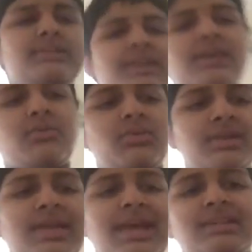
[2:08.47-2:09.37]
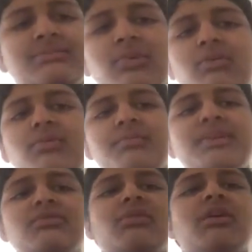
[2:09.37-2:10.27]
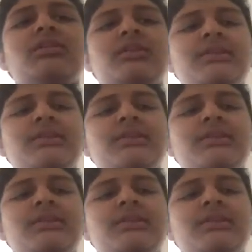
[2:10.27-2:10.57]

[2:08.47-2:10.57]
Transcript: Shadow One Cast, bro, where we do all